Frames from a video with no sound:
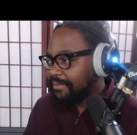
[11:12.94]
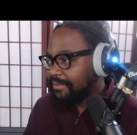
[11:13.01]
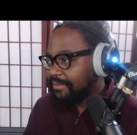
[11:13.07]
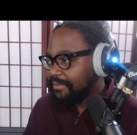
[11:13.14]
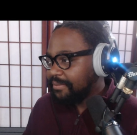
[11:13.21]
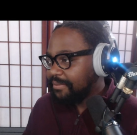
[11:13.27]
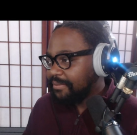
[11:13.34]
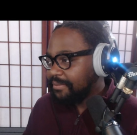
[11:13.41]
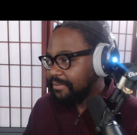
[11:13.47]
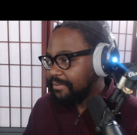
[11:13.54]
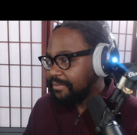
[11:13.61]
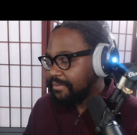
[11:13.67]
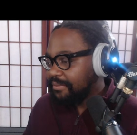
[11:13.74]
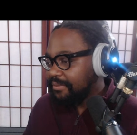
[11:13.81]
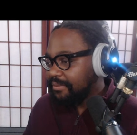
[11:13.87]

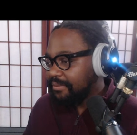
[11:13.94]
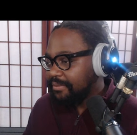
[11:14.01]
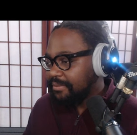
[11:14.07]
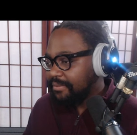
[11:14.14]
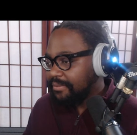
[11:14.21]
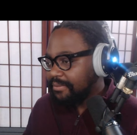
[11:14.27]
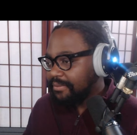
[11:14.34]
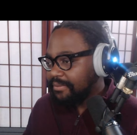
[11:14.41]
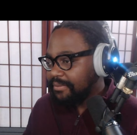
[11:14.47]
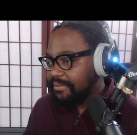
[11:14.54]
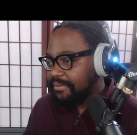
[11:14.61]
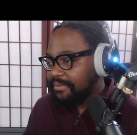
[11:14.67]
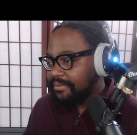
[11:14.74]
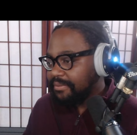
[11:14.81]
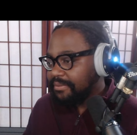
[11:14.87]

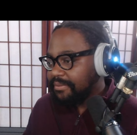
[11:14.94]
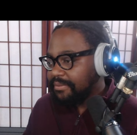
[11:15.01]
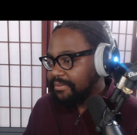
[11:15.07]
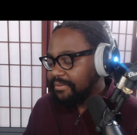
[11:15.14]
(no one is talking)